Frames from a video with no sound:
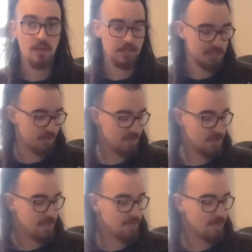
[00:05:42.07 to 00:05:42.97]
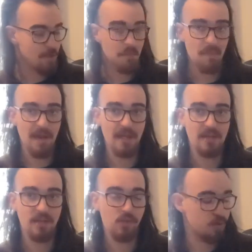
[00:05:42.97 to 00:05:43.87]
except instead of going back
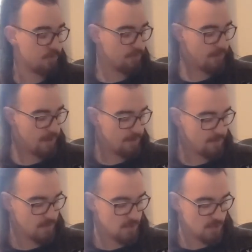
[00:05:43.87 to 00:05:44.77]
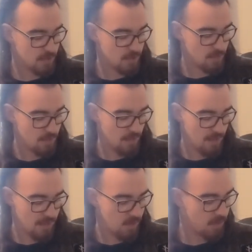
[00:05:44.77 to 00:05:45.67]
to the 3rd fret, you chuck your
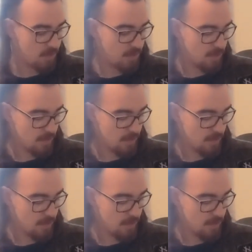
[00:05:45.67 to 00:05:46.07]
pinky on